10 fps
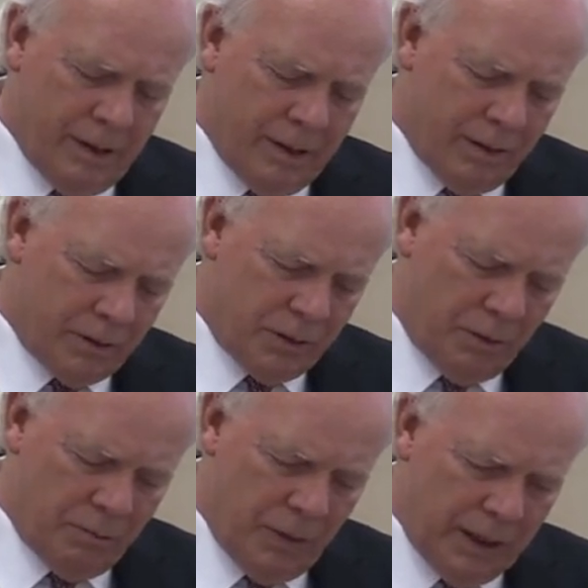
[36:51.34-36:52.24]
There are so
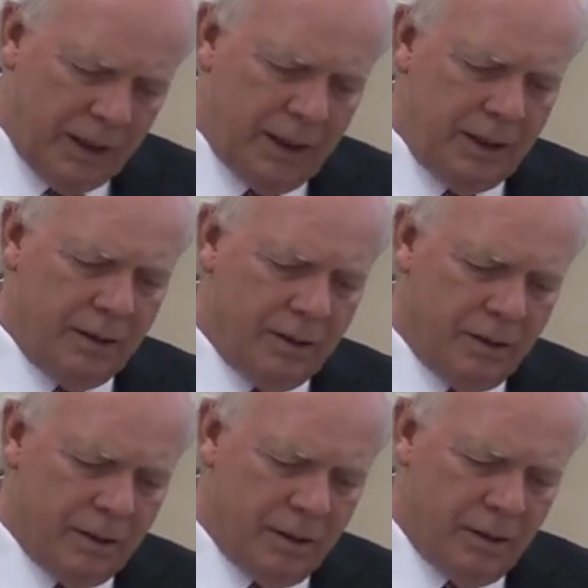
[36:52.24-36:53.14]
many
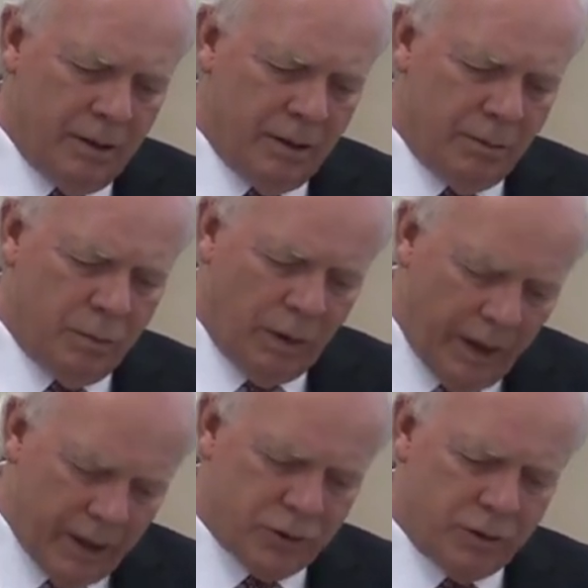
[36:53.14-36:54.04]

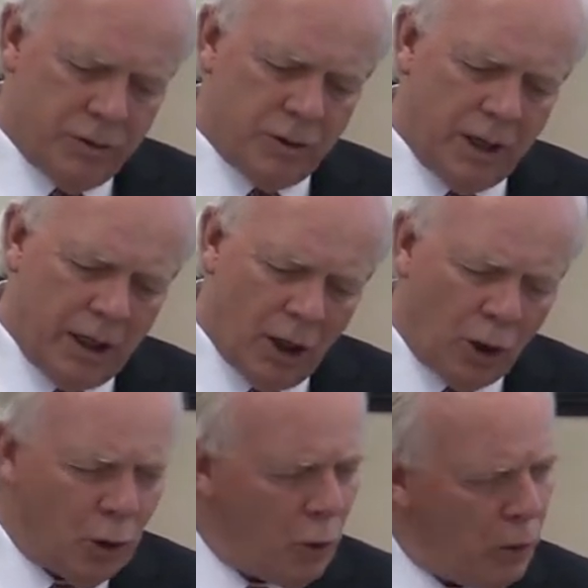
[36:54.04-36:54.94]
pleasures and
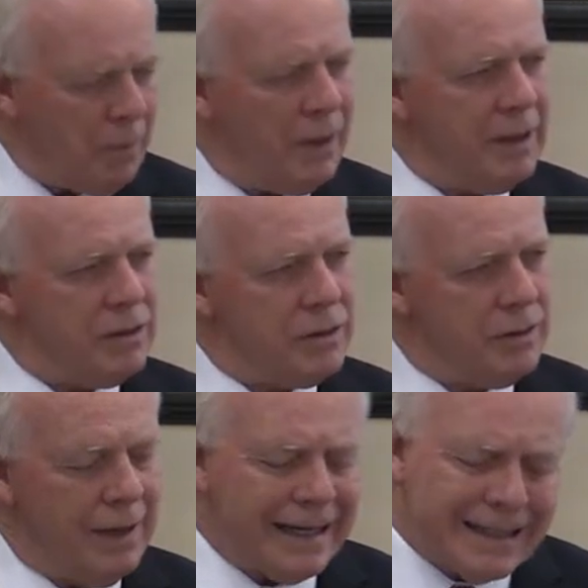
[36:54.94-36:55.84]
allurements
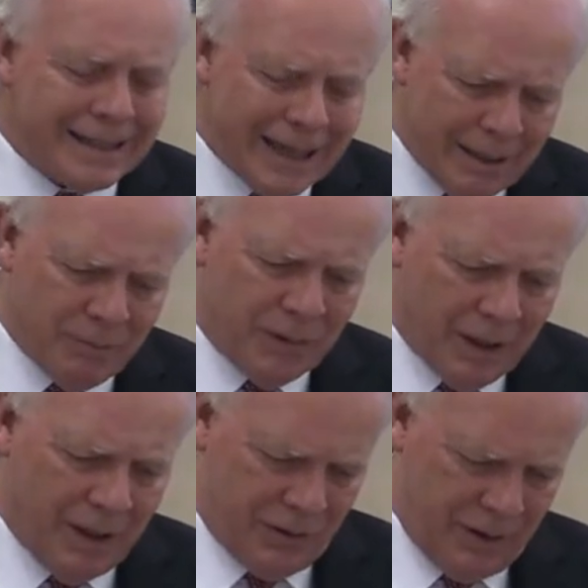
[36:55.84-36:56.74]
that tempt
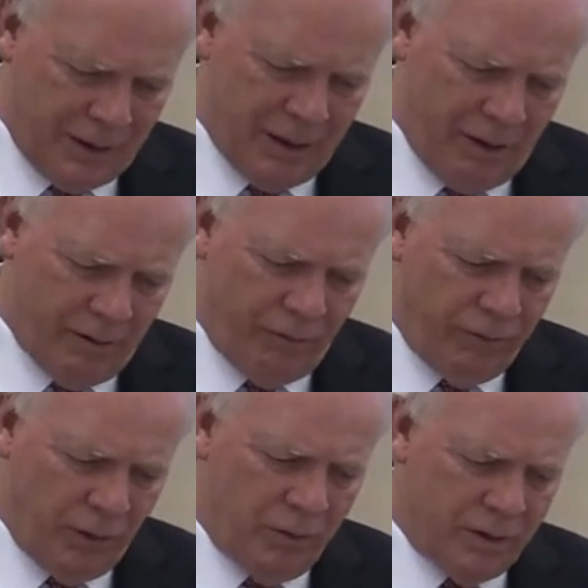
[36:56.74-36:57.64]
us in our
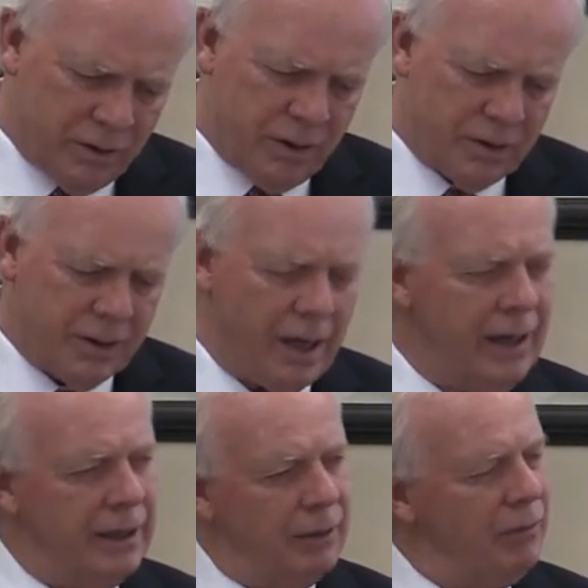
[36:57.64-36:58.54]
affluent
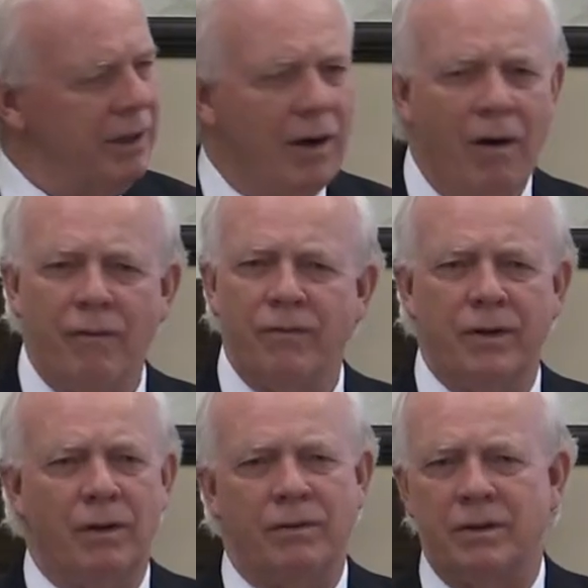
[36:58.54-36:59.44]
society. We all
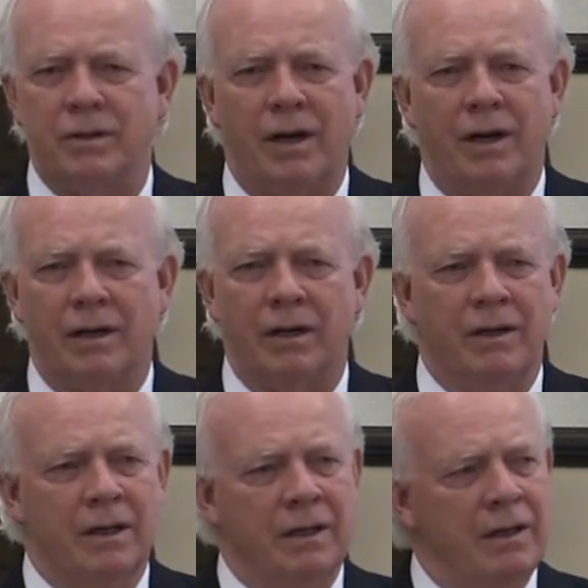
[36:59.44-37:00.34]
feel the tug
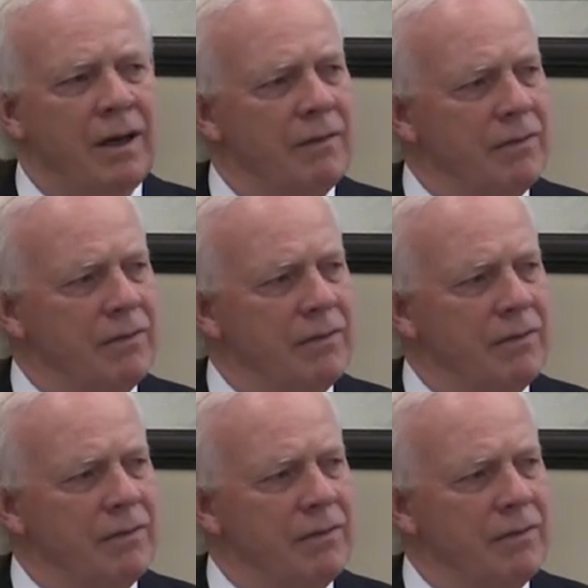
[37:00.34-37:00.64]
of